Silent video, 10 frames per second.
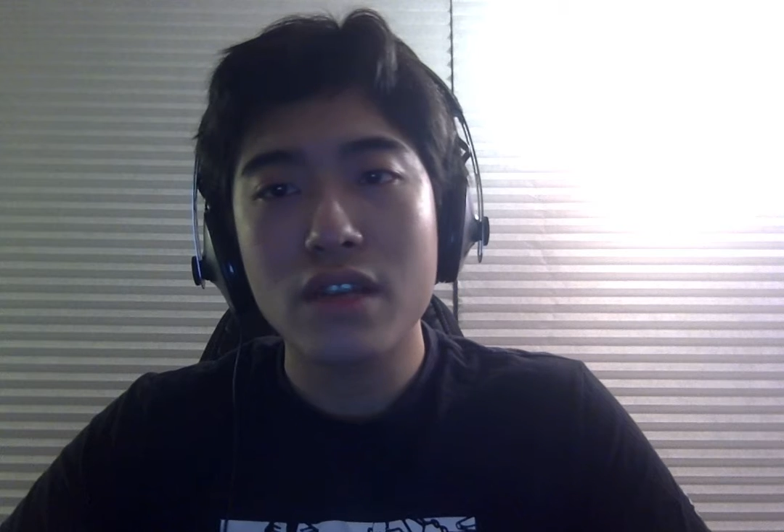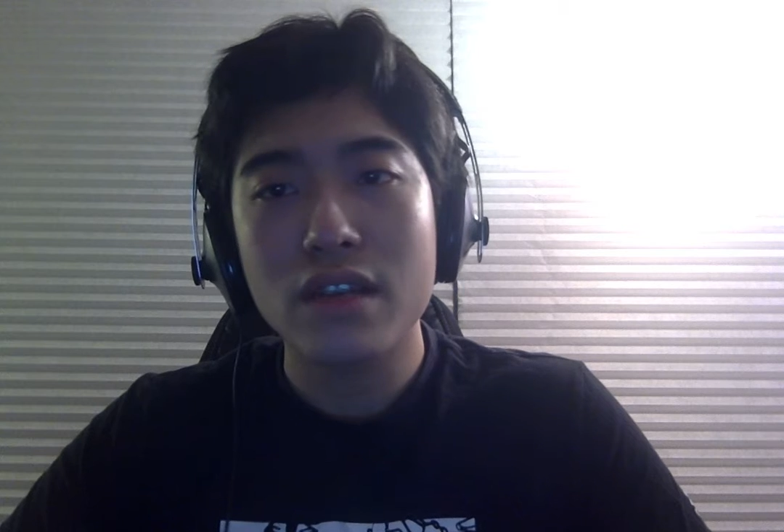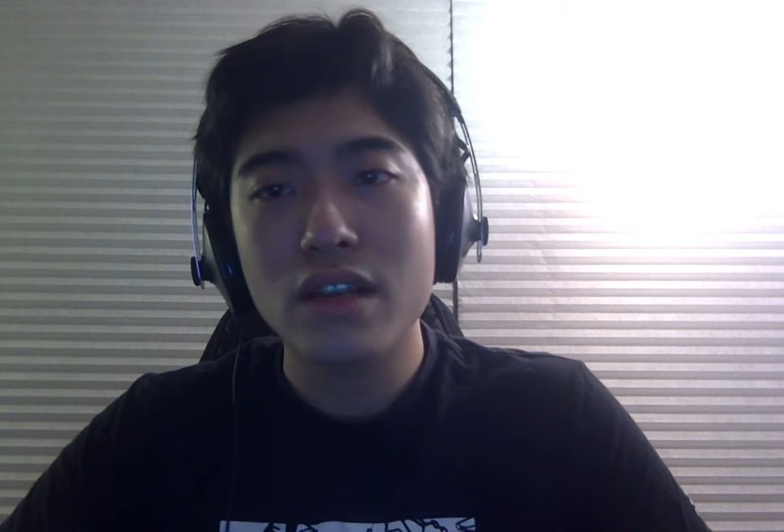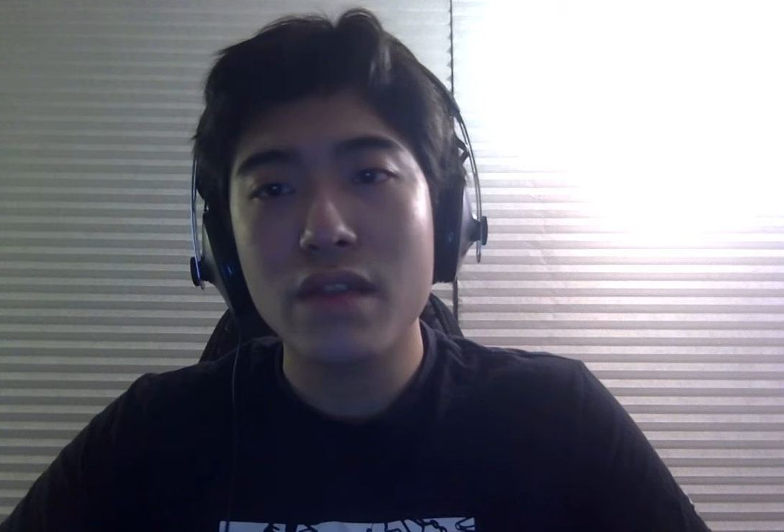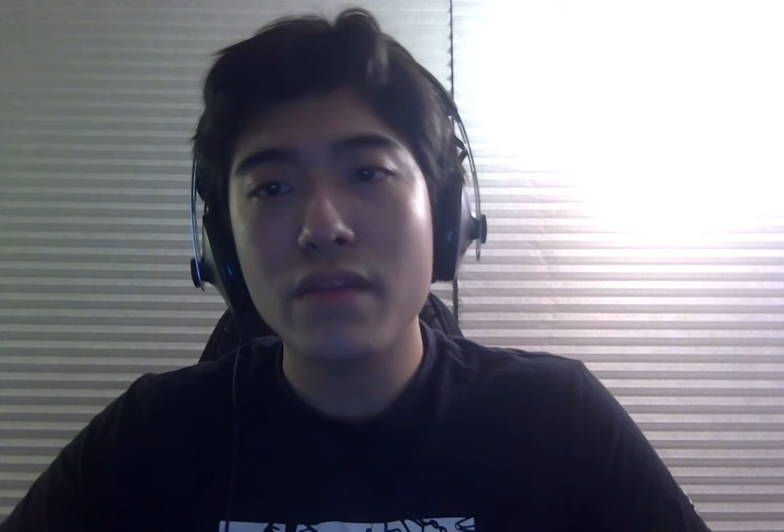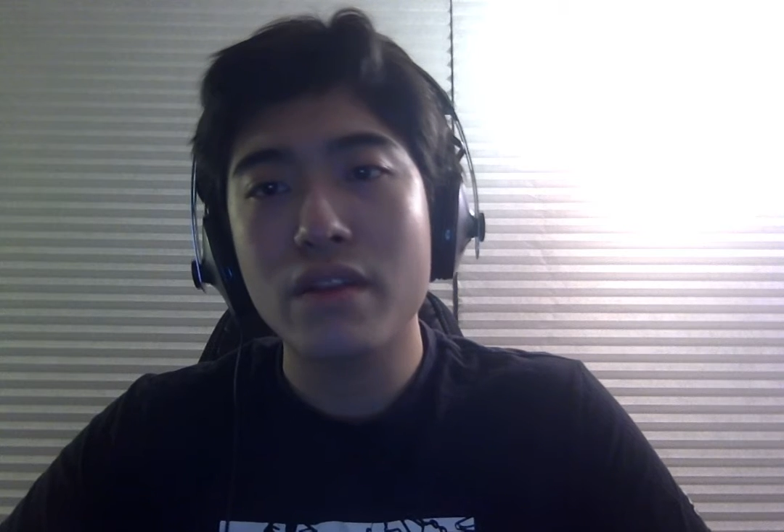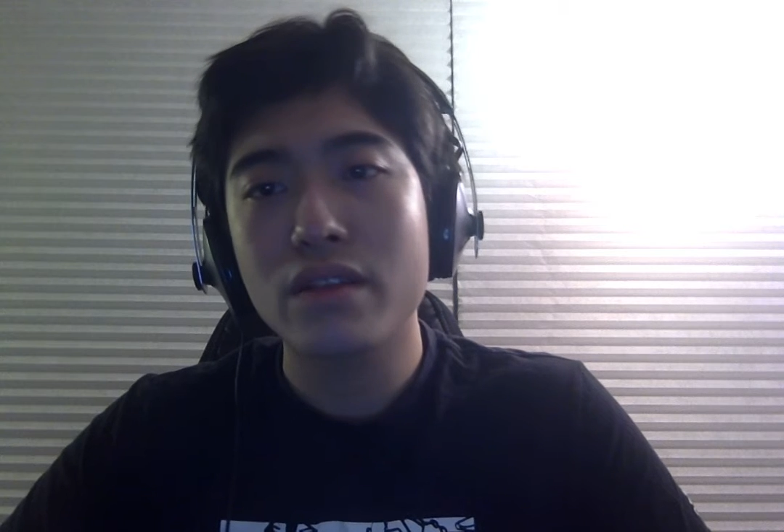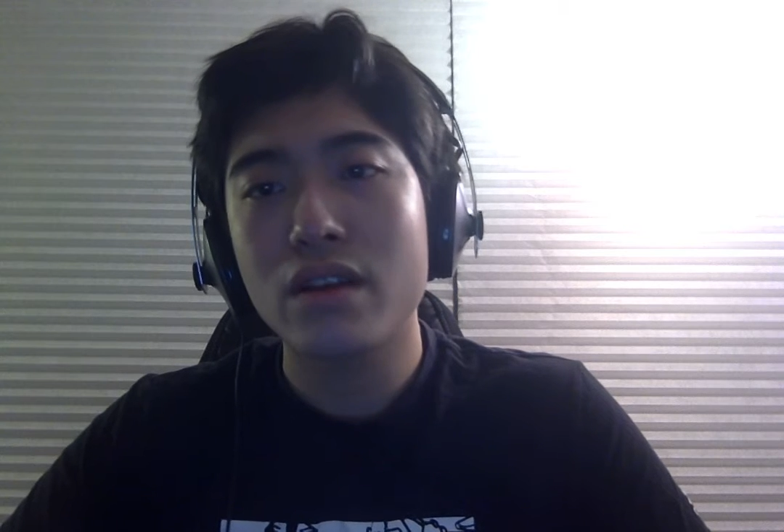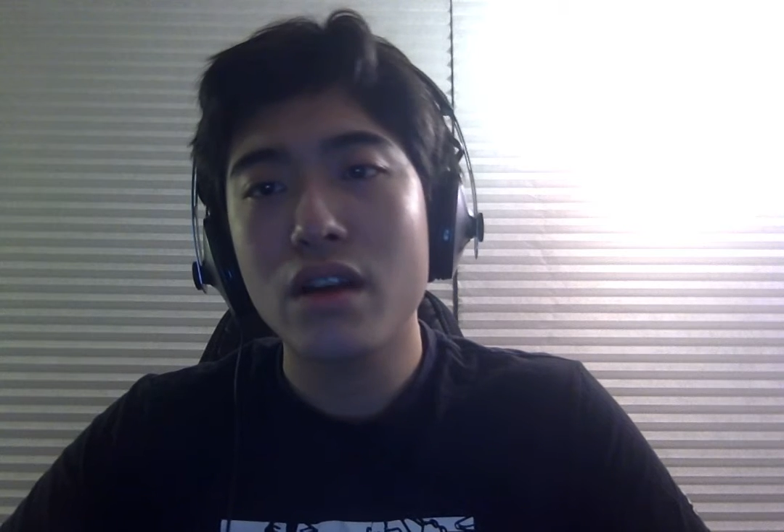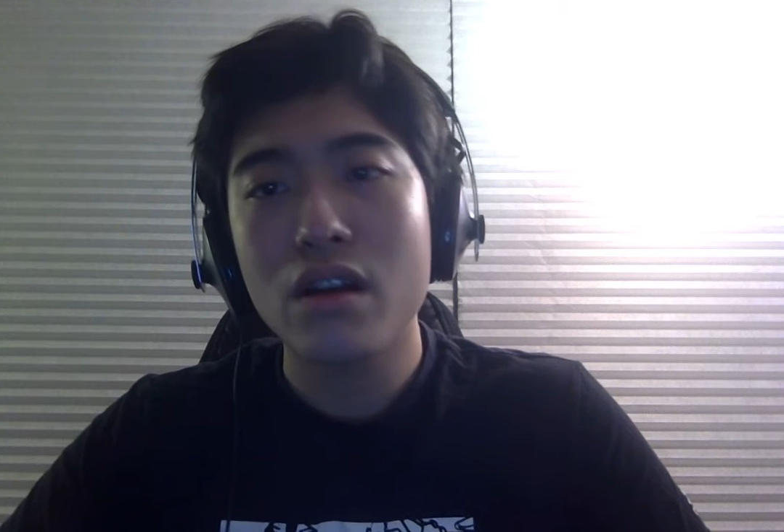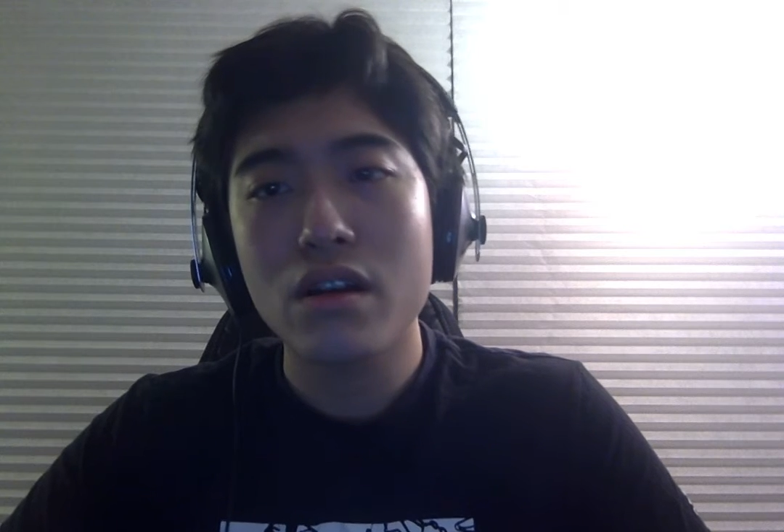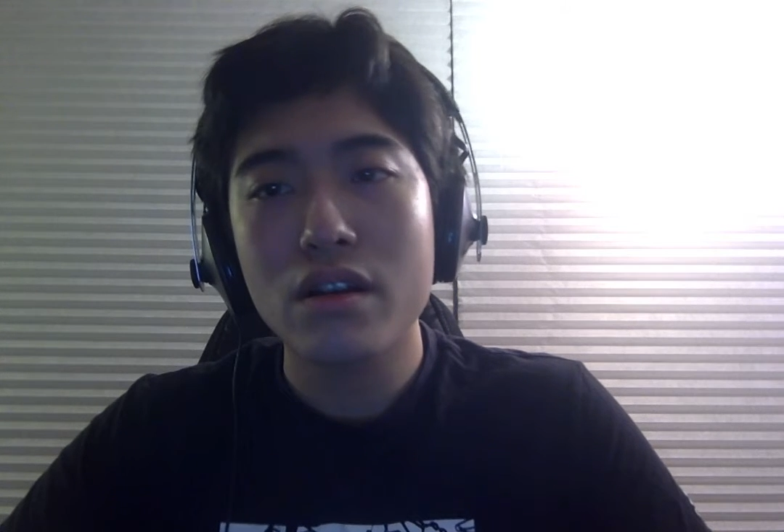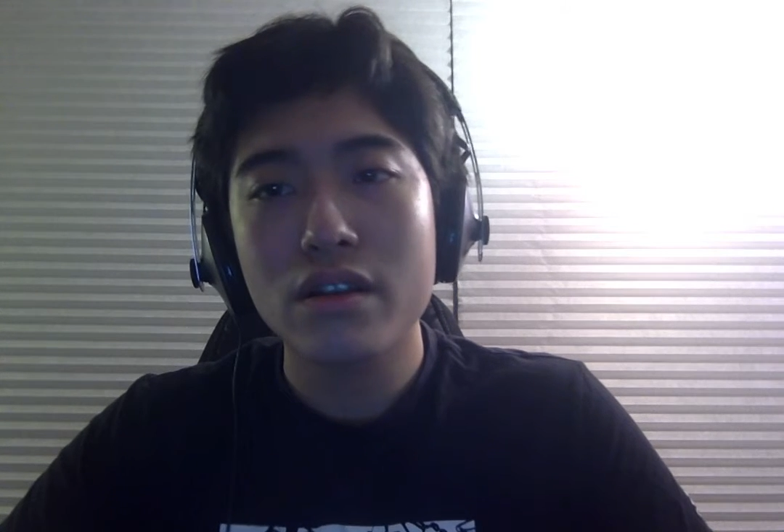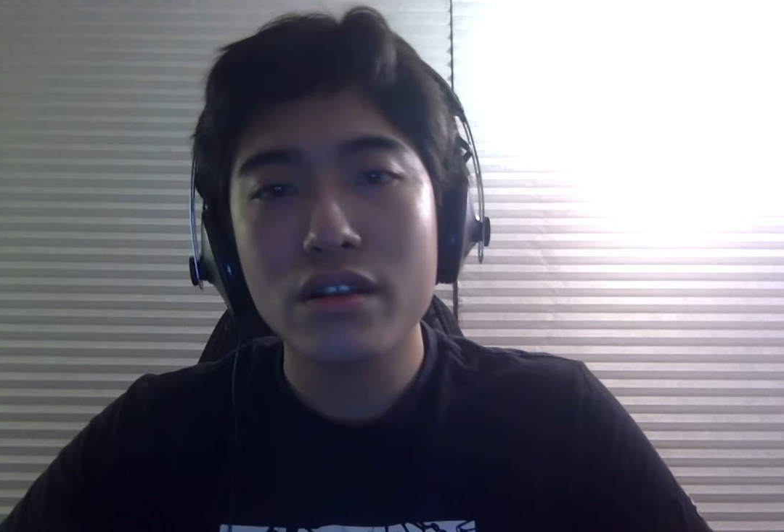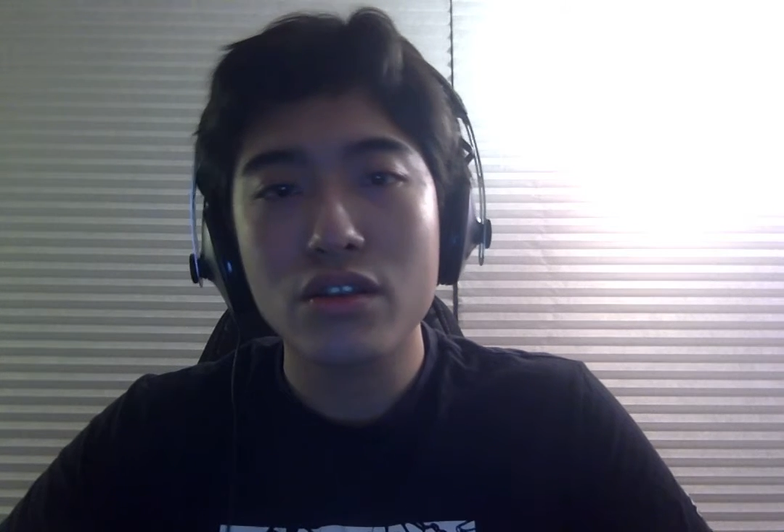that time is
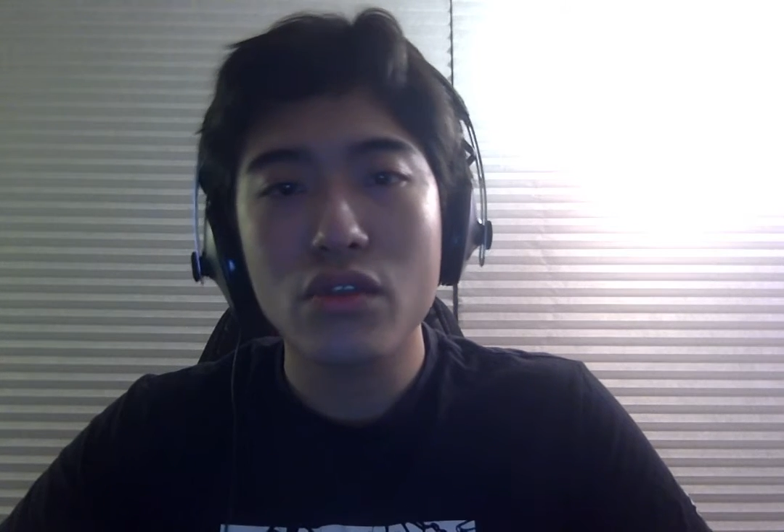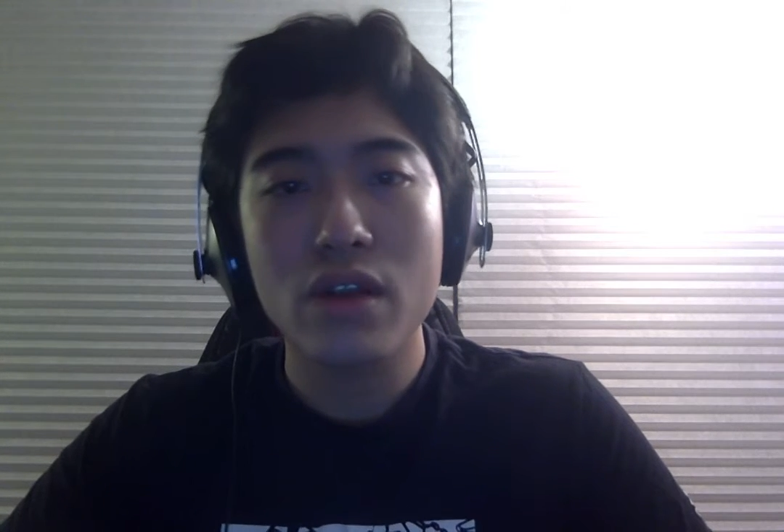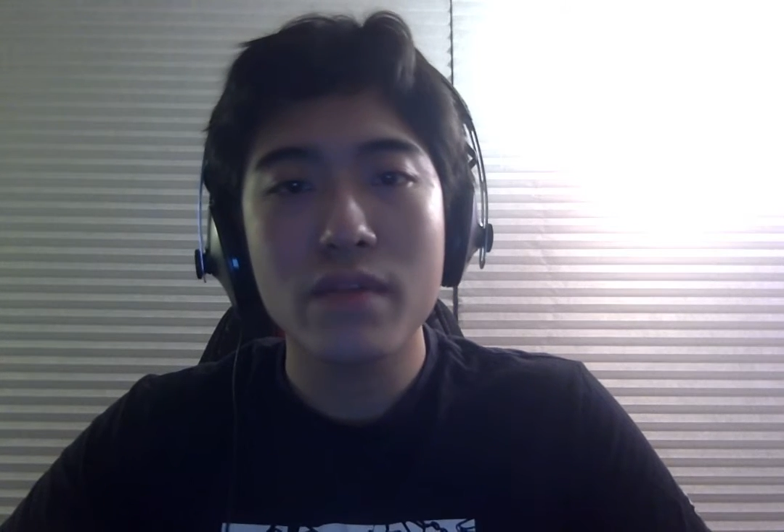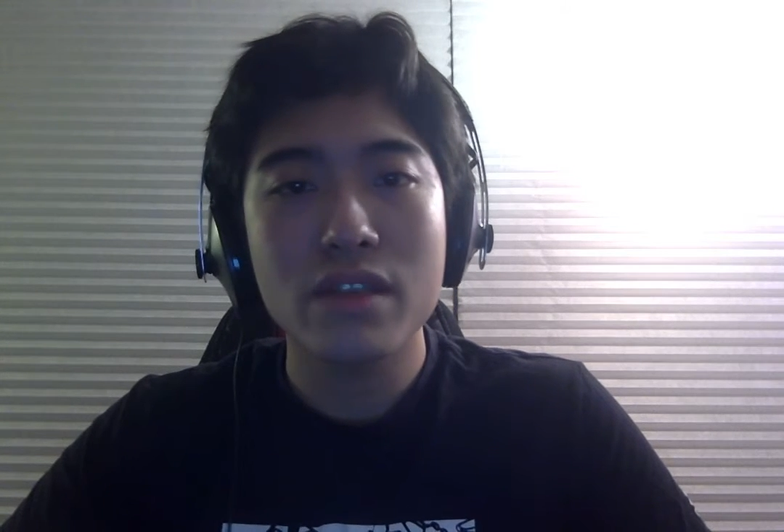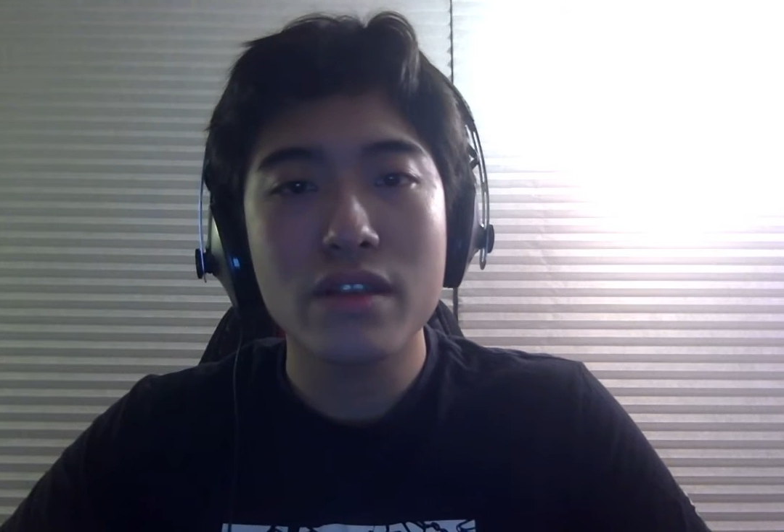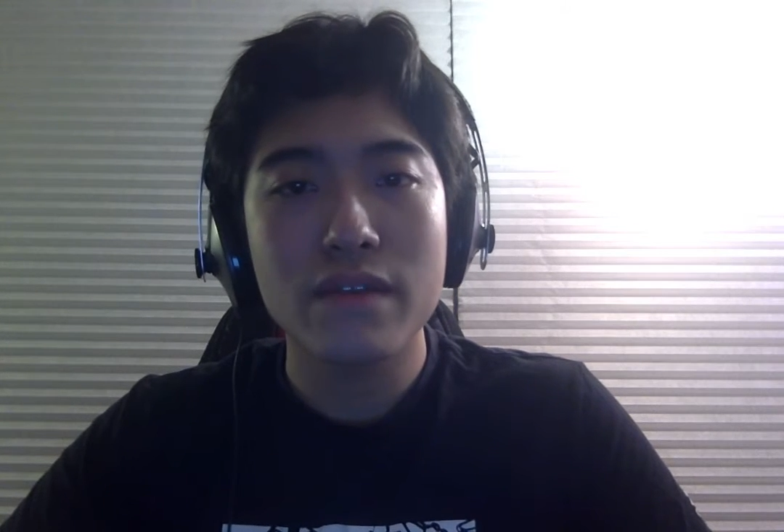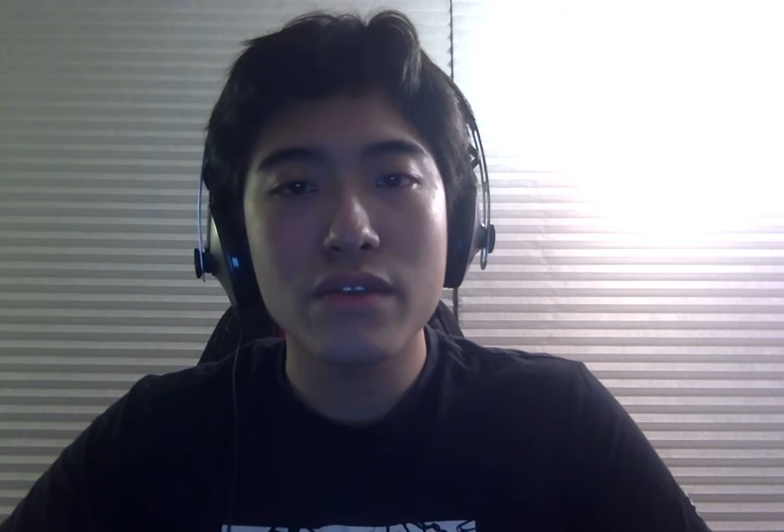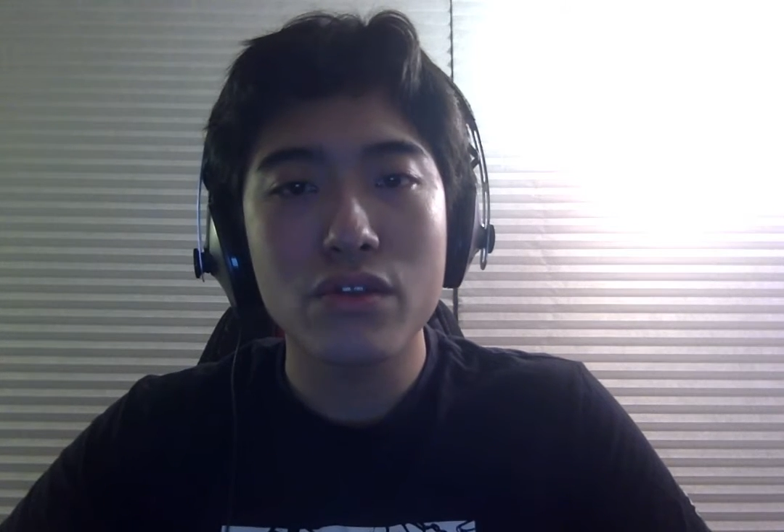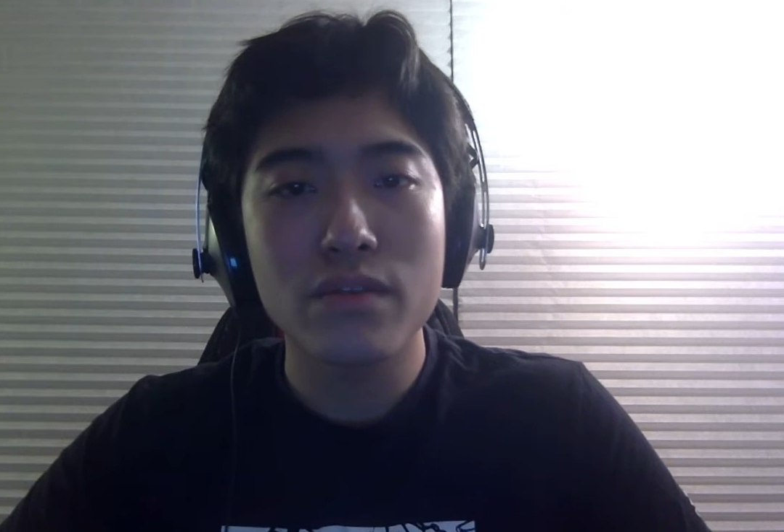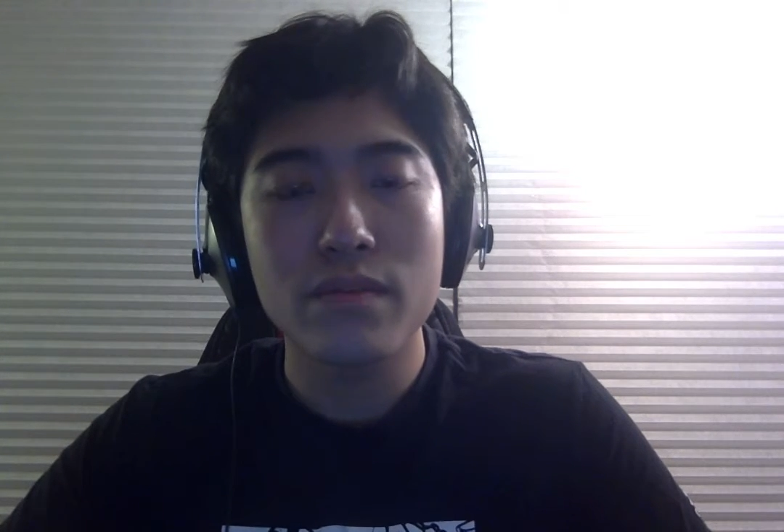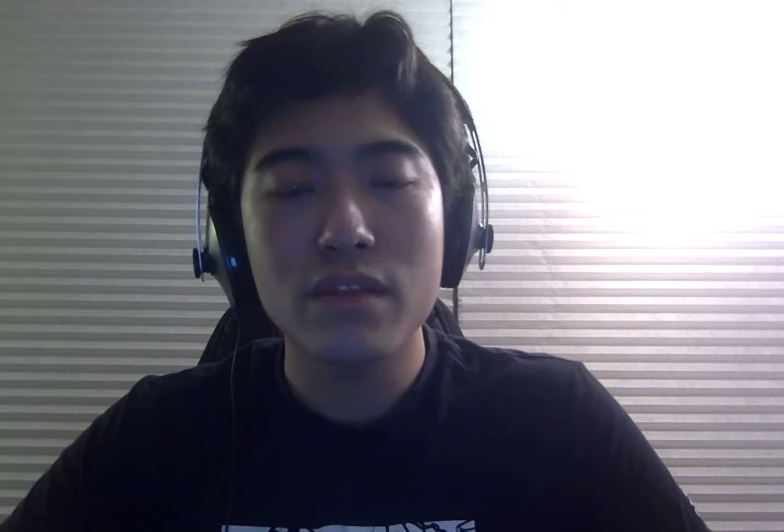clearly described in the film.